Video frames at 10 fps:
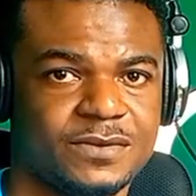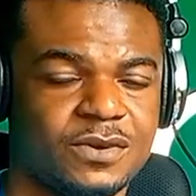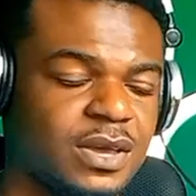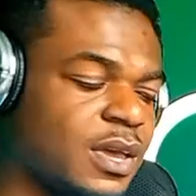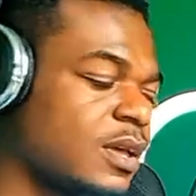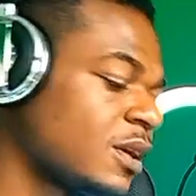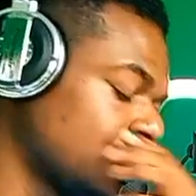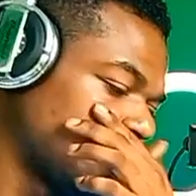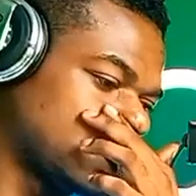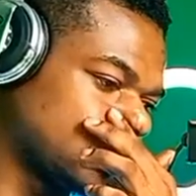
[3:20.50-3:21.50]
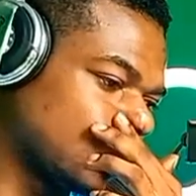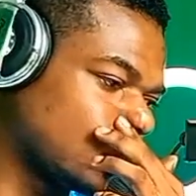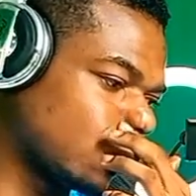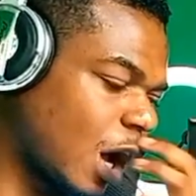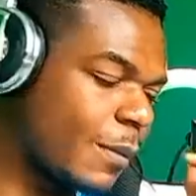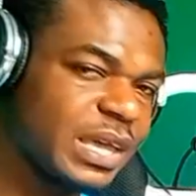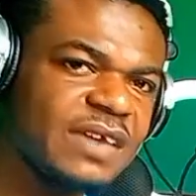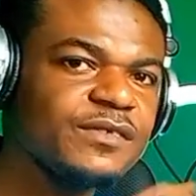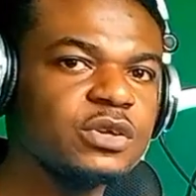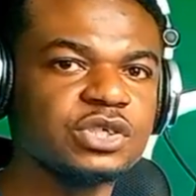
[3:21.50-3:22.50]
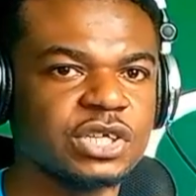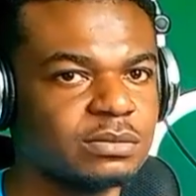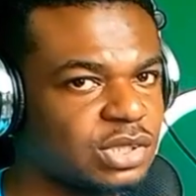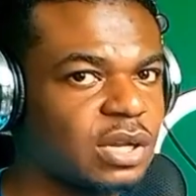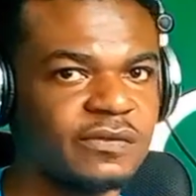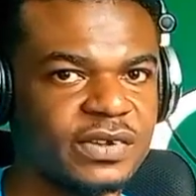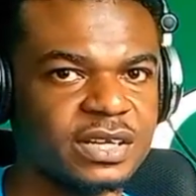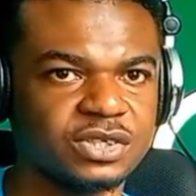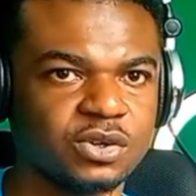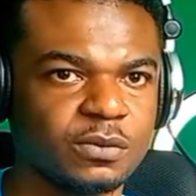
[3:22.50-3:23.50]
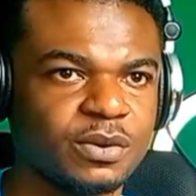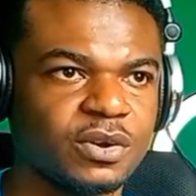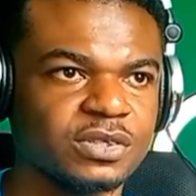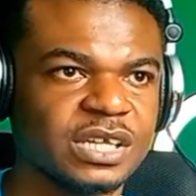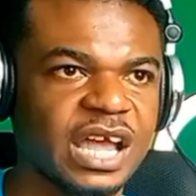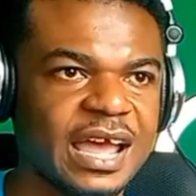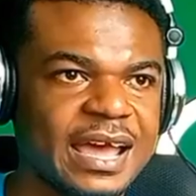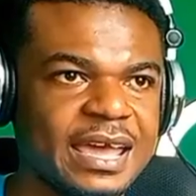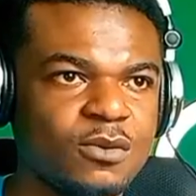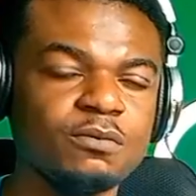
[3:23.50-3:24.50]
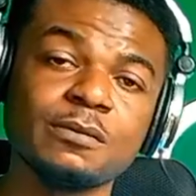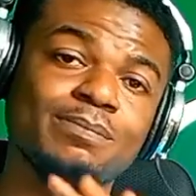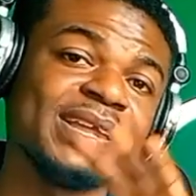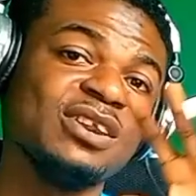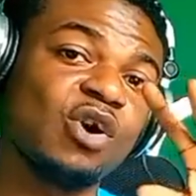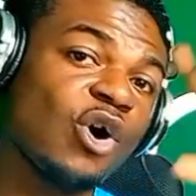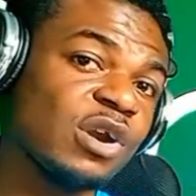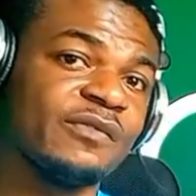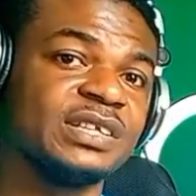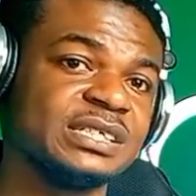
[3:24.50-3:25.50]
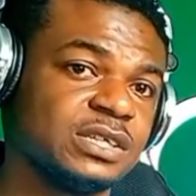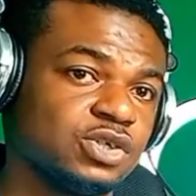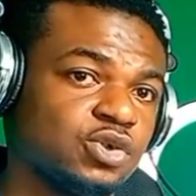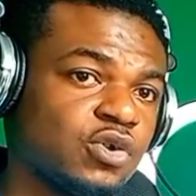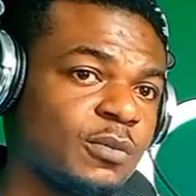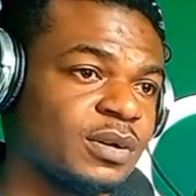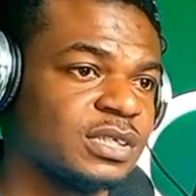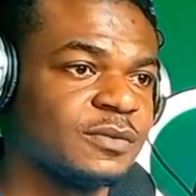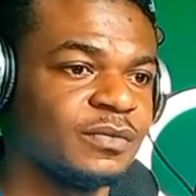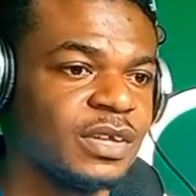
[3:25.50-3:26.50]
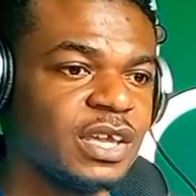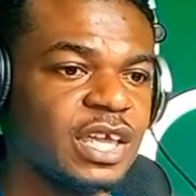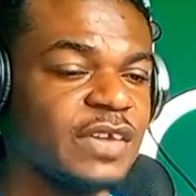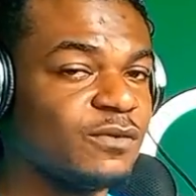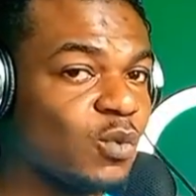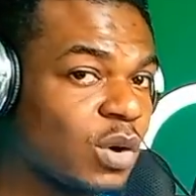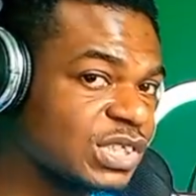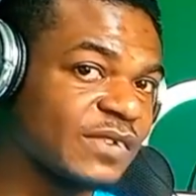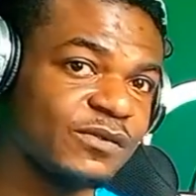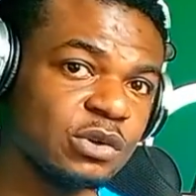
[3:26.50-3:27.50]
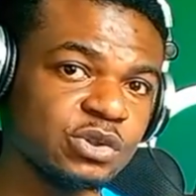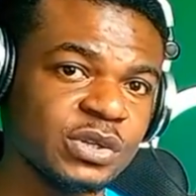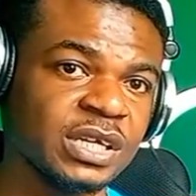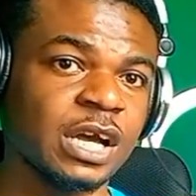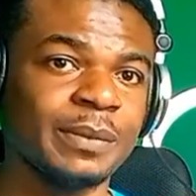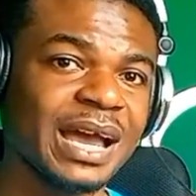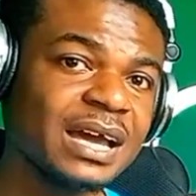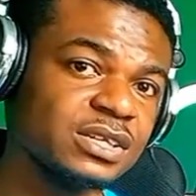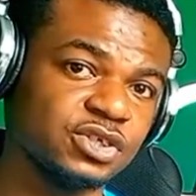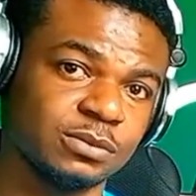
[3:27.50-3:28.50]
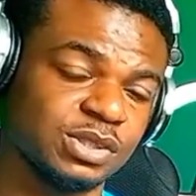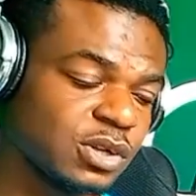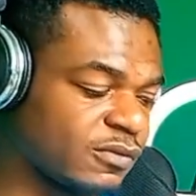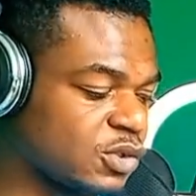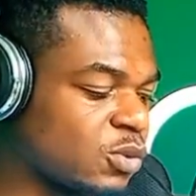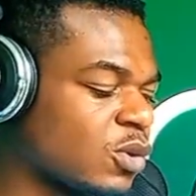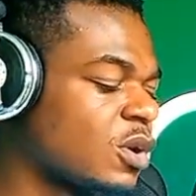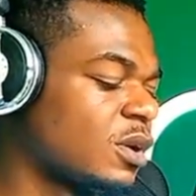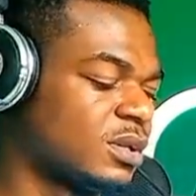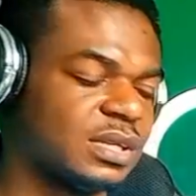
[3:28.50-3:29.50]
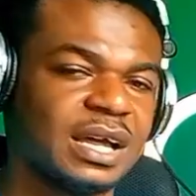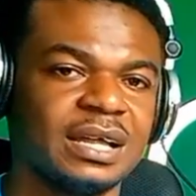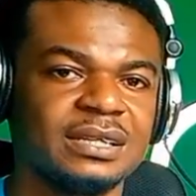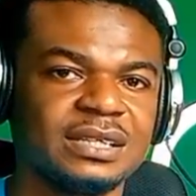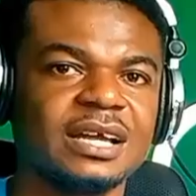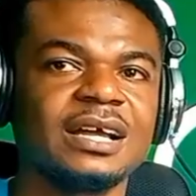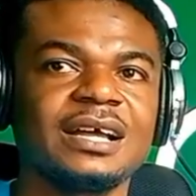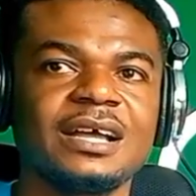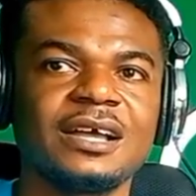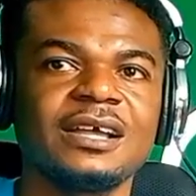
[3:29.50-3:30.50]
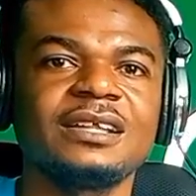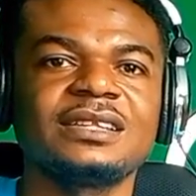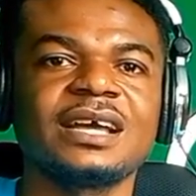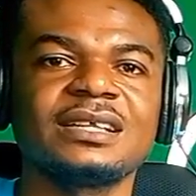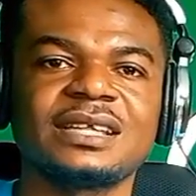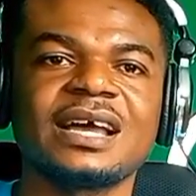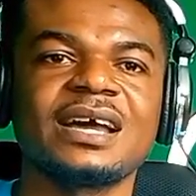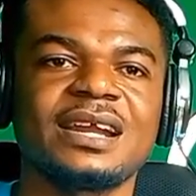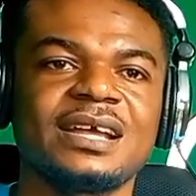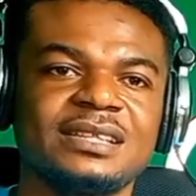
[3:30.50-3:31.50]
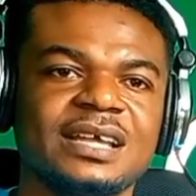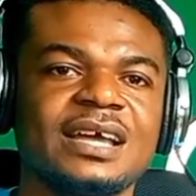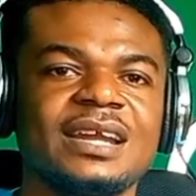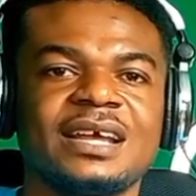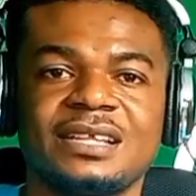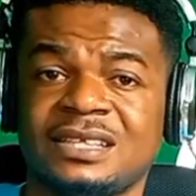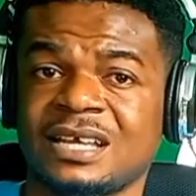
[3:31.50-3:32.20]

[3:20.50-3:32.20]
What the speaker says: Okay, so I'll be giving you some stuff in the song because I won't be playing all of it in the song, but if you watch the video today, I'll be adding some stuff. So da, da, da, da, da, da, da.